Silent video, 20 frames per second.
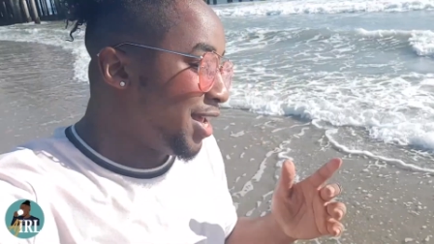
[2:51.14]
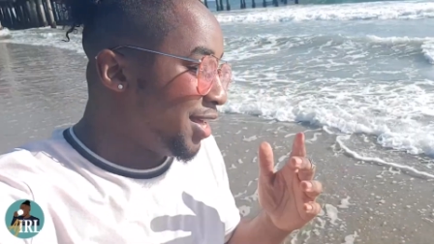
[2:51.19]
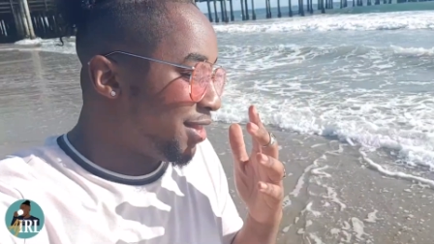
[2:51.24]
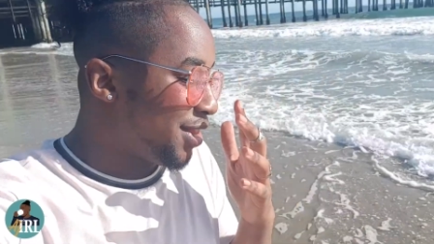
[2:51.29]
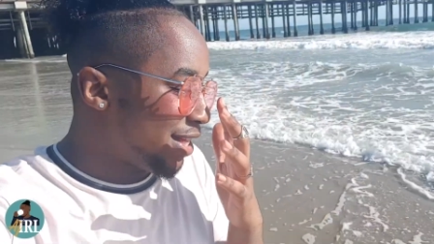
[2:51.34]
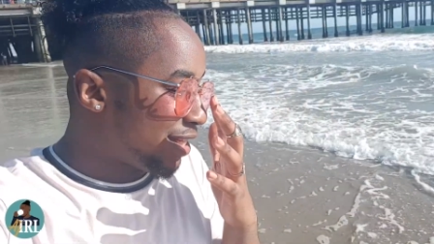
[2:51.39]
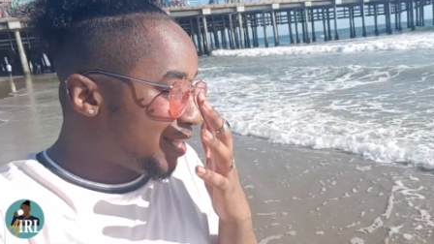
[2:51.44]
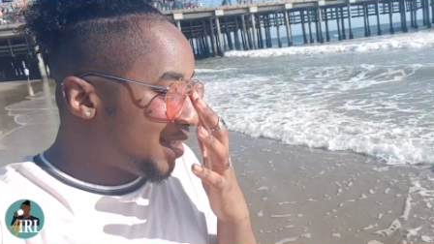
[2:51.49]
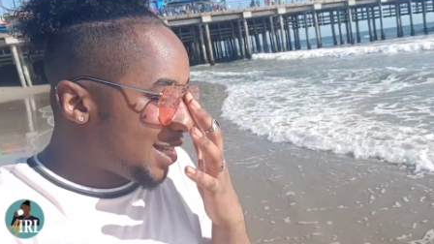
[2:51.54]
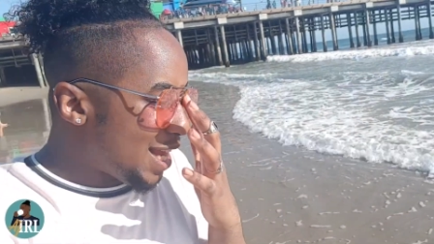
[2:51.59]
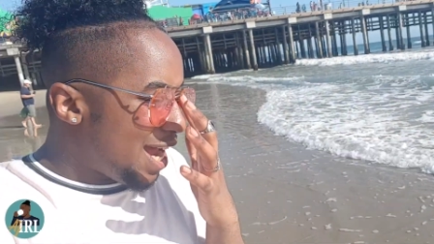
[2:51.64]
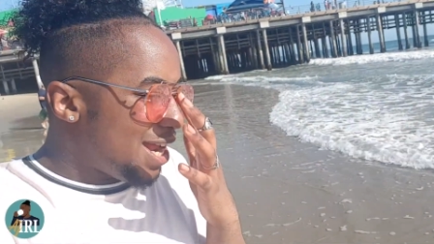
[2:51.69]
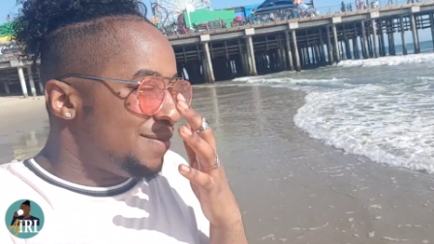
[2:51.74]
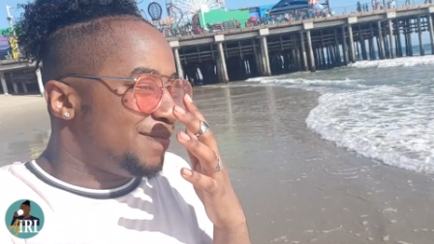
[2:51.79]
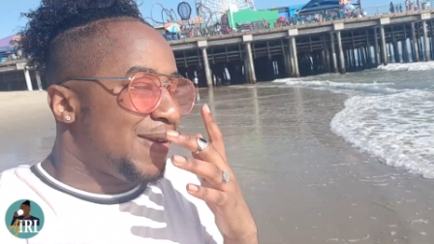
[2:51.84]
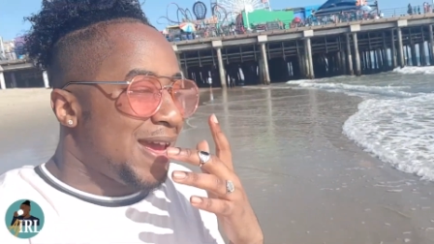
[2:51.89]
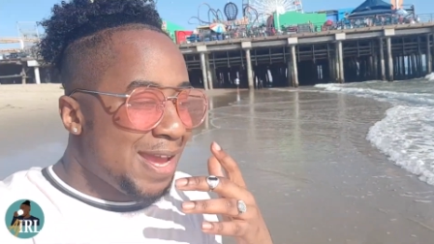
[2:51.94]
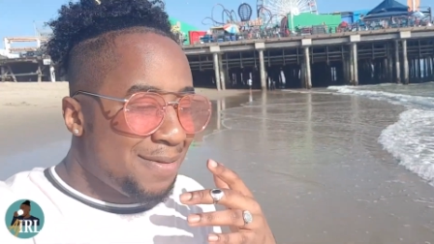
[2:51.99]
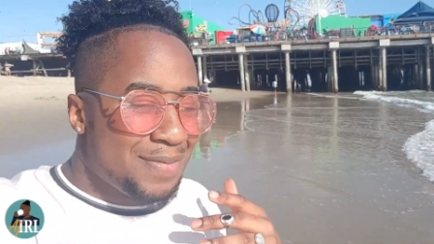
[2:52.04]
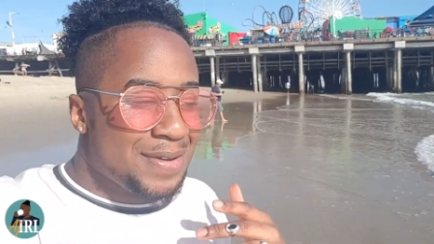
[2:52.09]
The sun
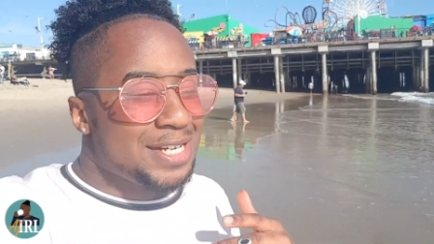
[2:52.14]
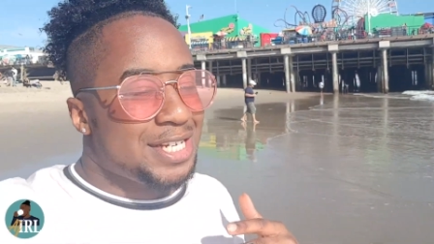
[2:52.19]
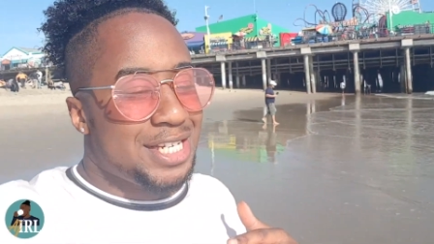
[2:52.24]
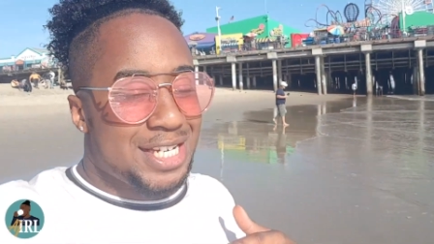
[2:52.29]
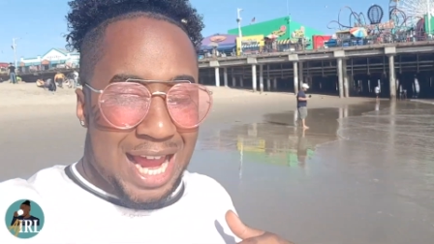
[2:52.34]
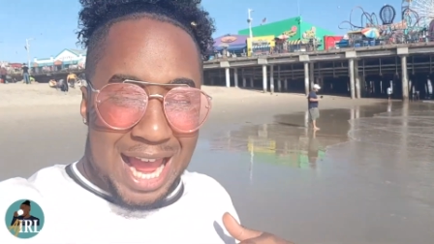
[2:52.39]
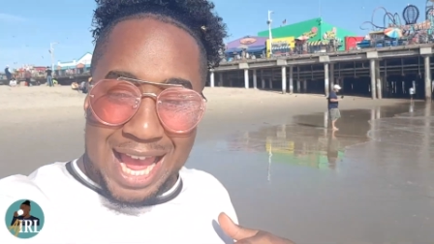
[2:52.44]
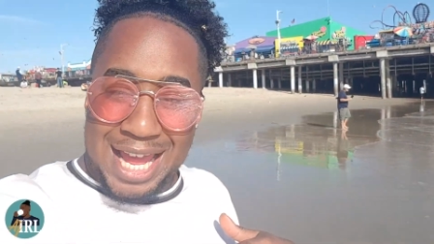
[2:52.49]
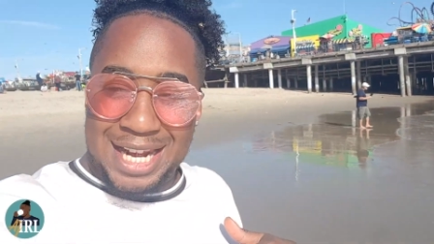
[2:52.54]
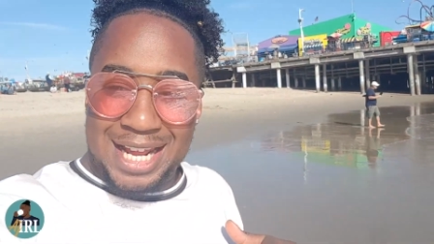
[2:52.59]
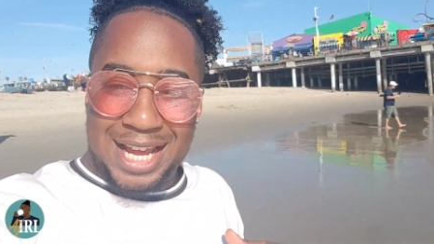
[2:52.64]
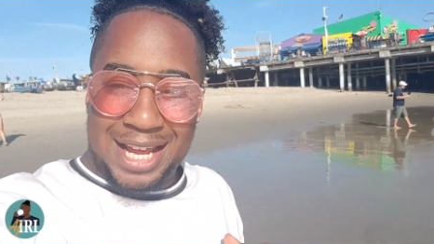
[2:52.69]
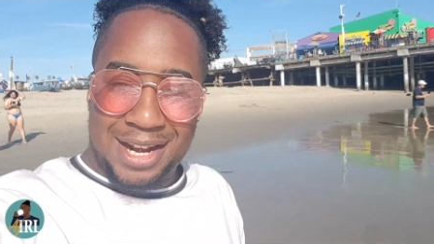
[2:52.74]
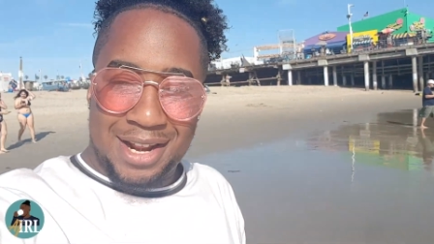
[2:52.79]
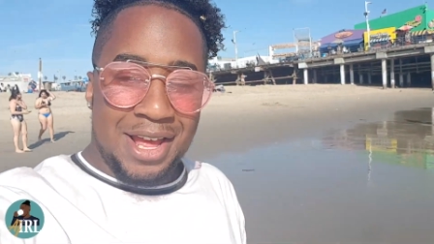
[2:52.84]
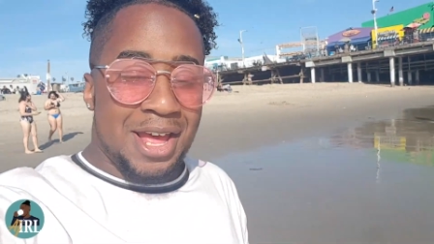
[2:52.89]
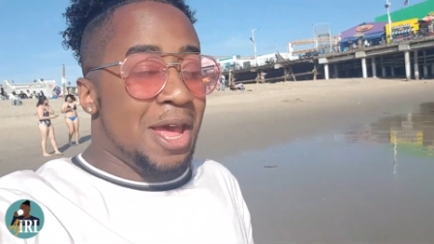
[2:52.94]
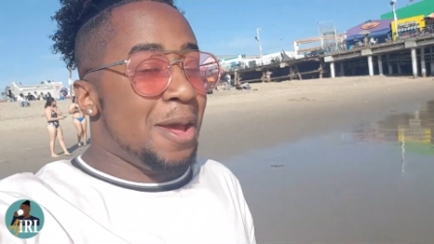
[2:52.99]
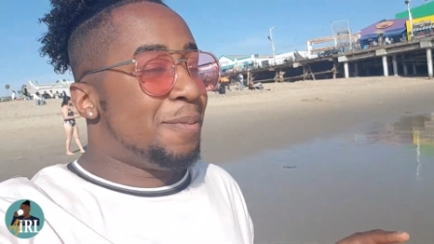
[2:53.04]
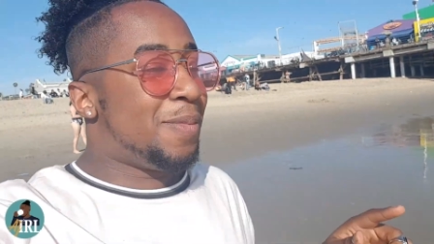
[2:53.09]
may be shining,
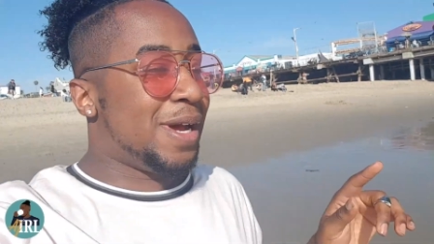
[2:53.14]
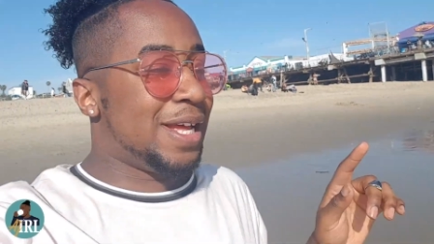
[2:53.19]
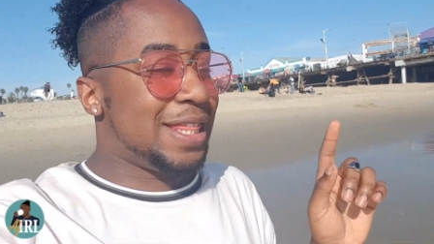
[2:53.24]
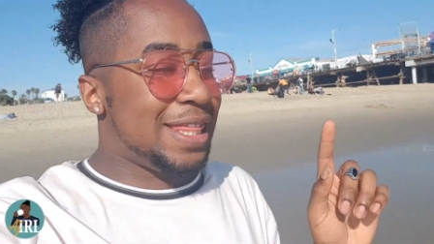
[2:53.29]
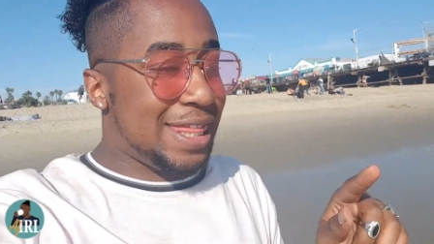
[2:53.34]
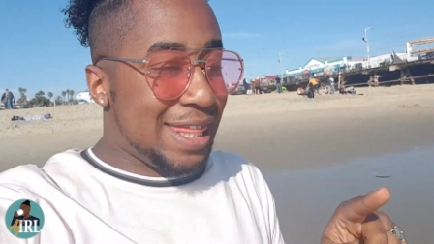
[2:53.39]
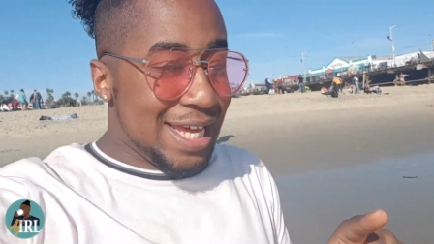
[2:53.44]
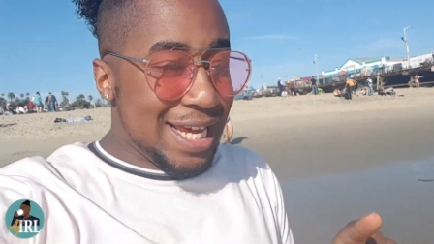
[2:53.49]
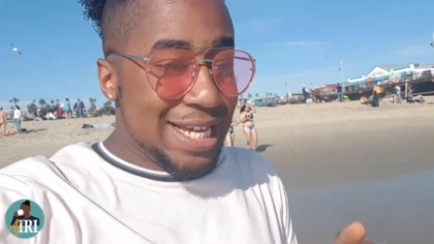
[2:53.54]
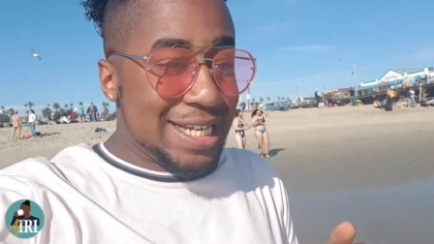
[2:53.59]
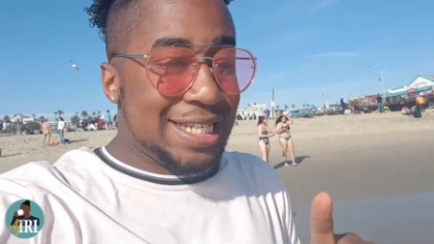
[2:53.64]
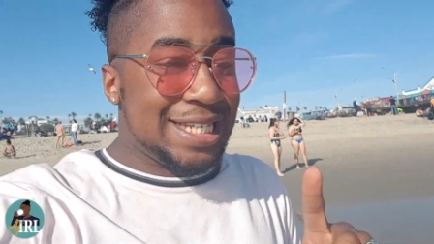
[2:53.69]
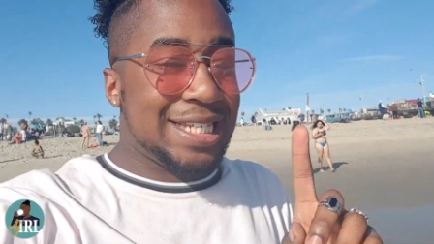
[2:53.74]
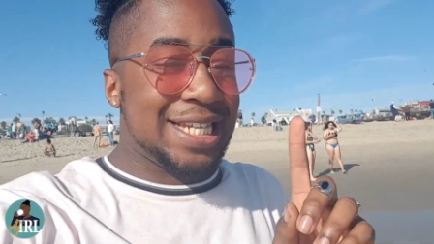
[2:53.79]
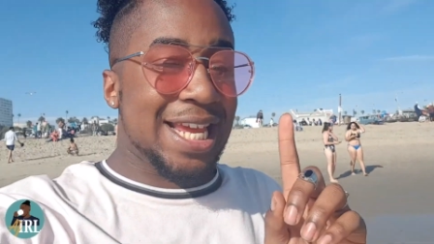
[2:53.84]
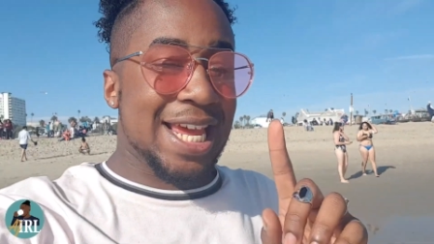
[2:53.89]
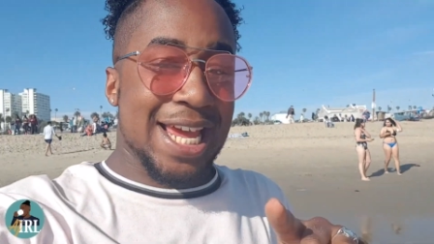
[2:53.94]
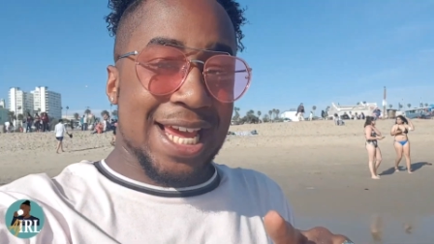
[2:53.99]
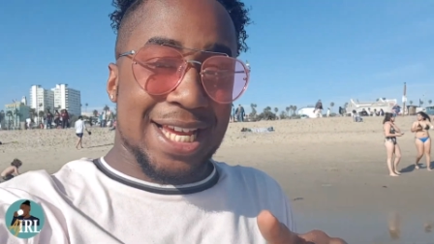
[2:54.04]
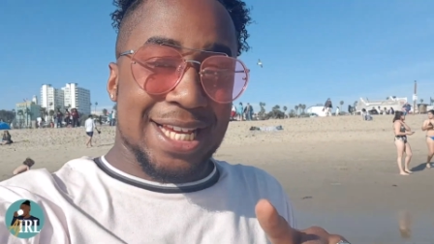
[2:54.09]
but this
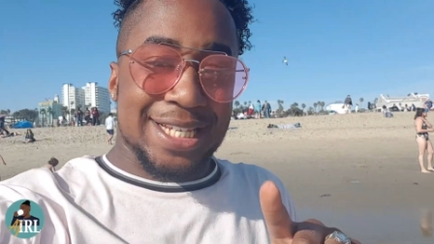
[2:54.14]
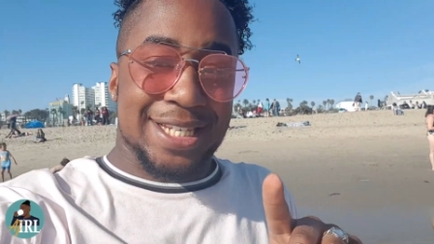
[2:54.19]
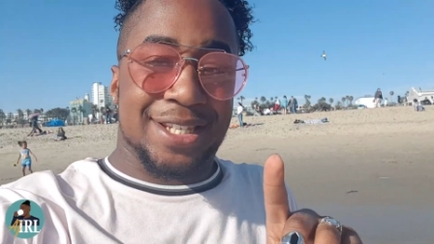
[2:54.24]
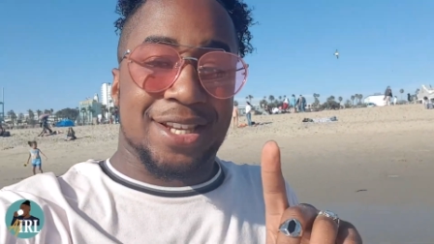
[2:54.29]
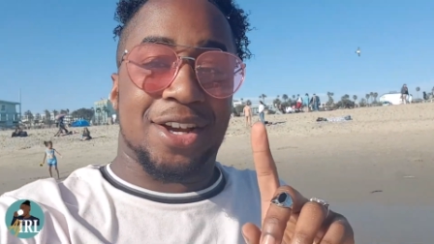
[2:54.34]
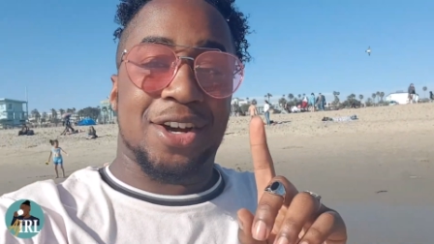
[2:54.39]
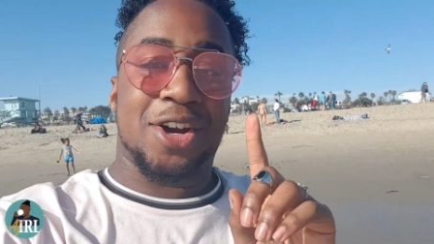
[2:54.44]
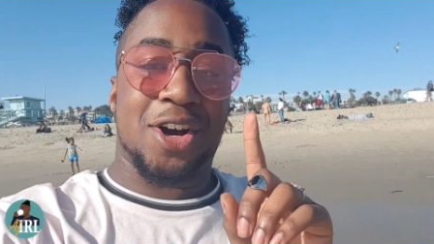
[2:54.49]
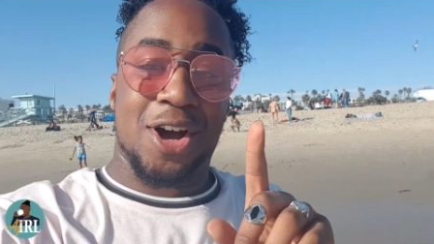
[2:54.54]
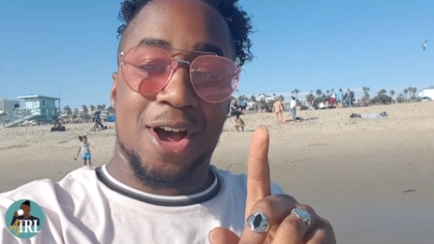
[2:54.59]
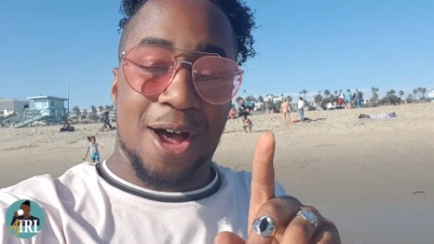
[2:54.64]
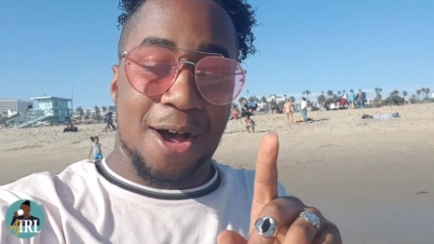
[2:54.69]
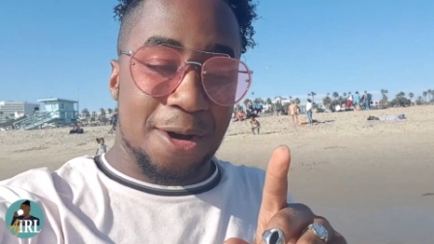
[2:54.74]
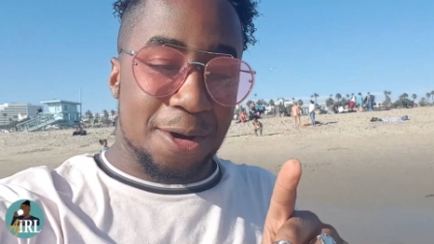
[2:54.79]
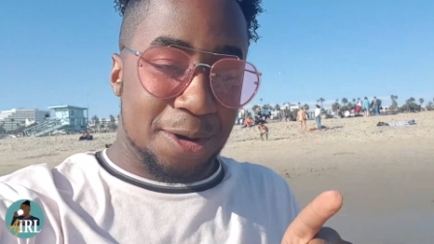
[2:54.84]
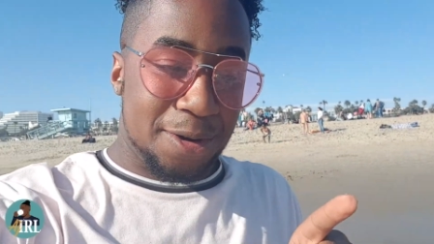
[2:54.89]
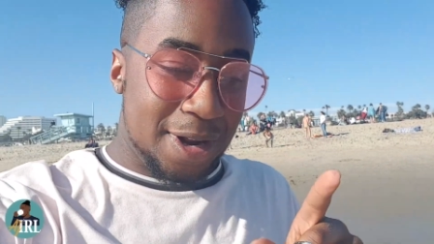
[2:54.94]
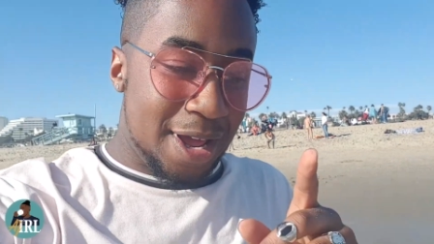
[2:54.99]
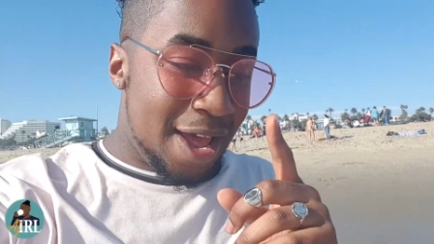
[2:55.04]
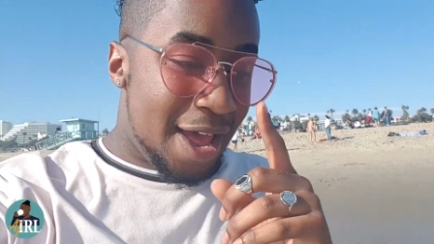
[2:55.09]
is
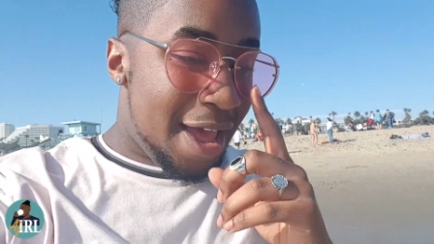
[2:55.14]
cold.